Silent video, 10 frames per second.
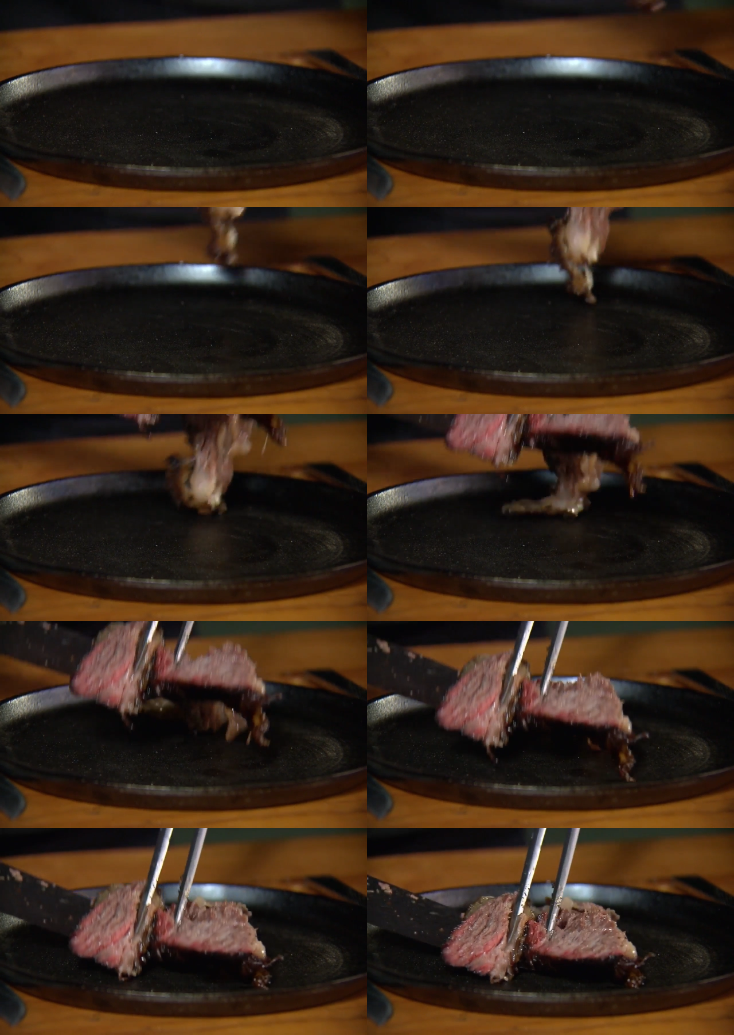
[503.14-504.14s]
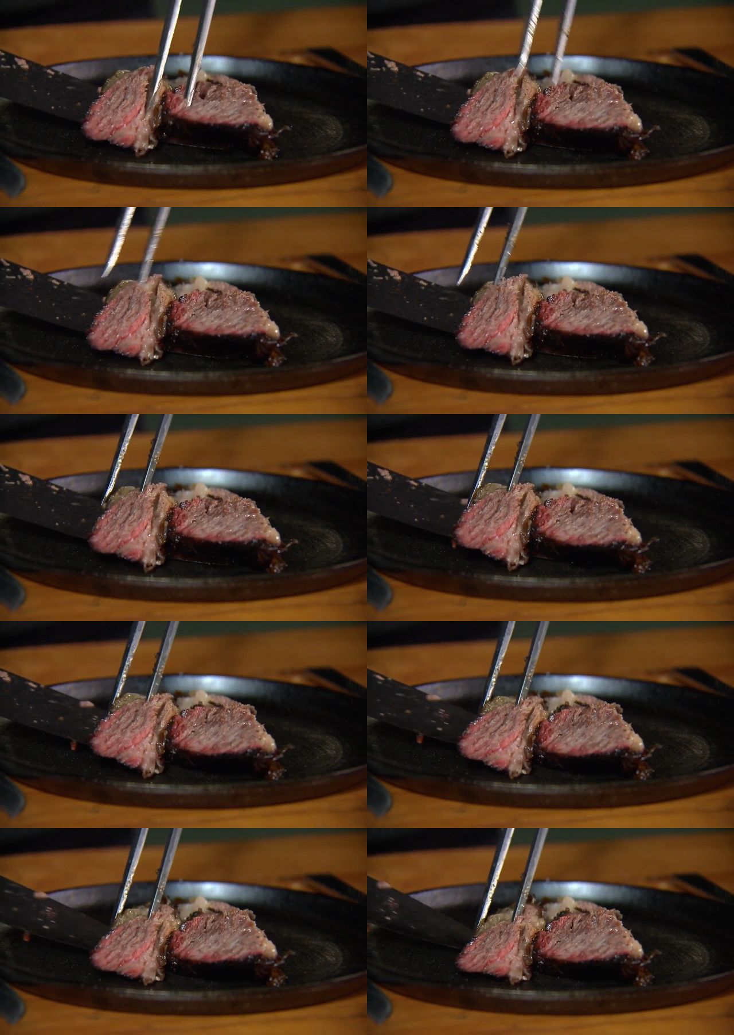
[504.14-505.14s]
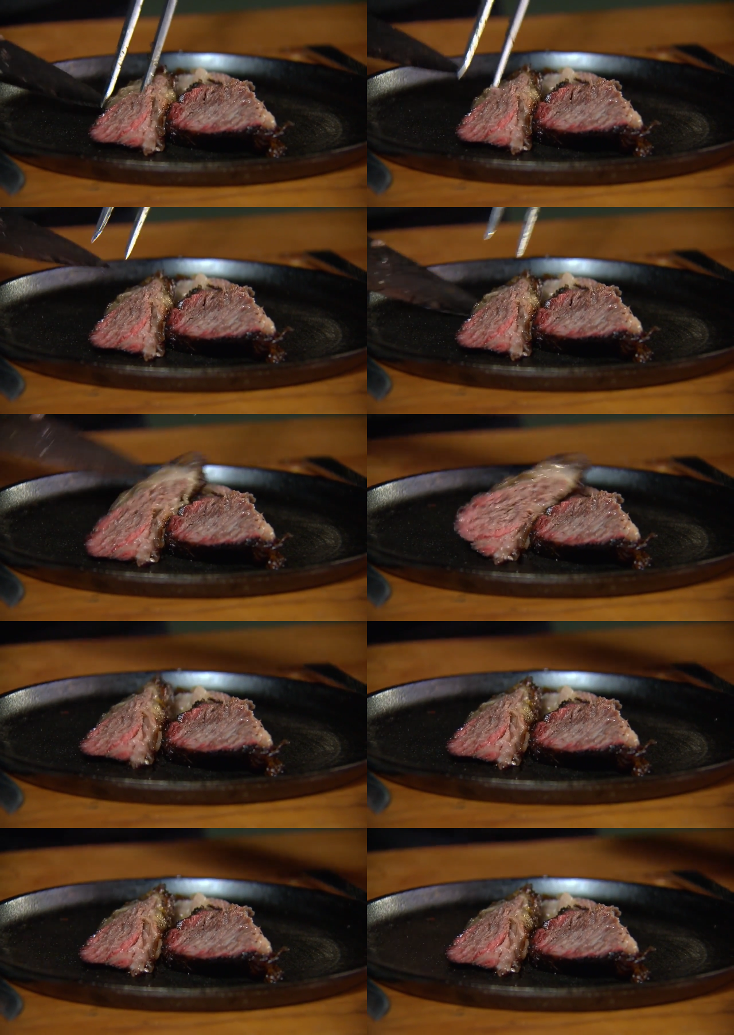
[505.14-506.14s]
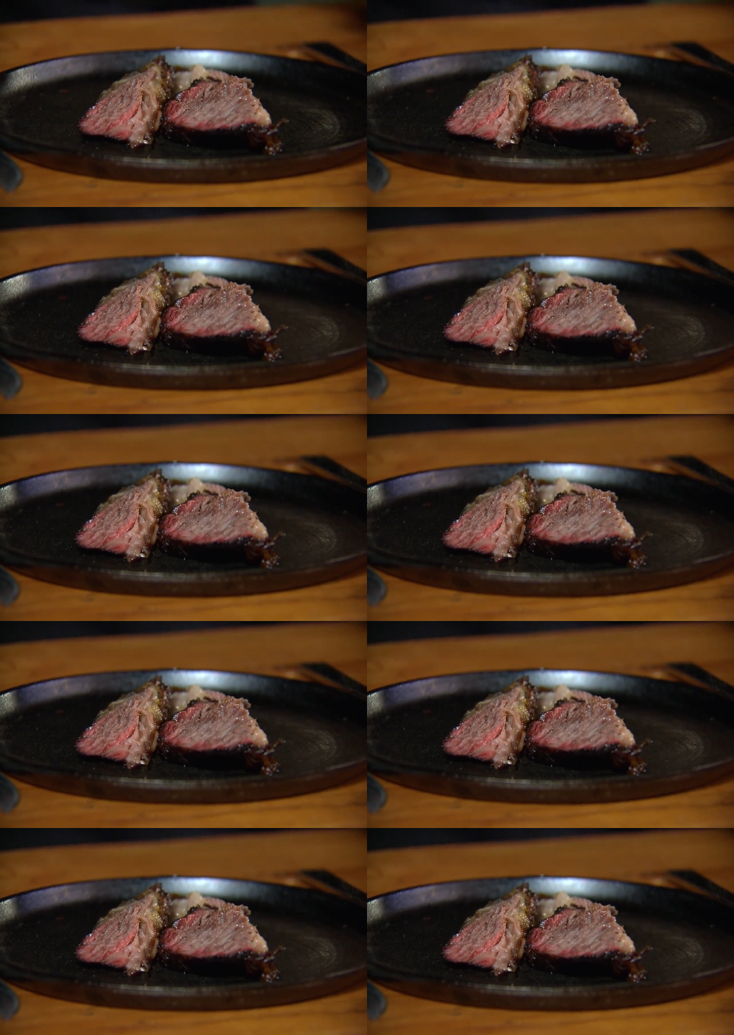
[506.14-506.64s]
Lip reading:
No face is visible, so there are no lips to read.